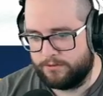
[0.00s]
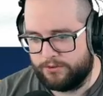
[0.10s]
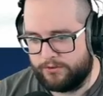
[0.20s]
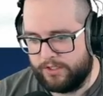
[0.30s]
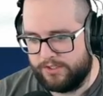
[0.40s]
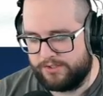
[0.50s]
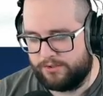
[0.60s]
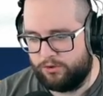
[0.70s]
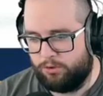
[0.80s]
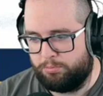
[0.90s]
We're gonna try this
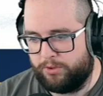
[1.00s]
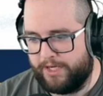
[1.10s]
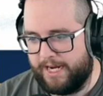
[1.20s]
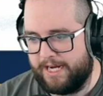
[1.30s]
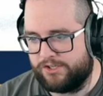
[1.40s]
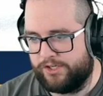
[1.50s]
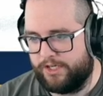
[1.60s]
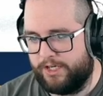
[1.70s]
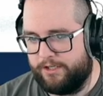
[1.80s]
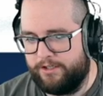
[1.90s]
good old play action
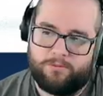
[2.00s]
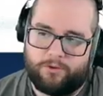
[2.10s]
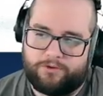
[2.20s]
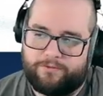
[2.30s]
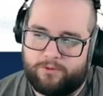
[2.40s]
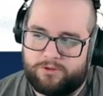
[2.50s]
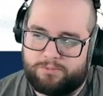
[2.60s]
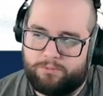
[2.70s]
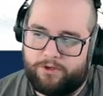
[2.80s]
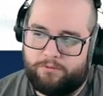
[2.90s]
again. Worked for us
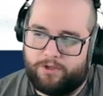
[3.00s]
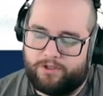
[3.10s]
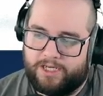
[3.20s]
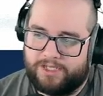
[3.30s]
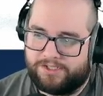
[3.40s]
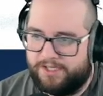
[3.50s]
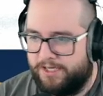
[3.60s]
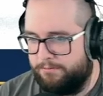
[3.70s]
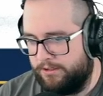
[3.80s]
pretty well last time.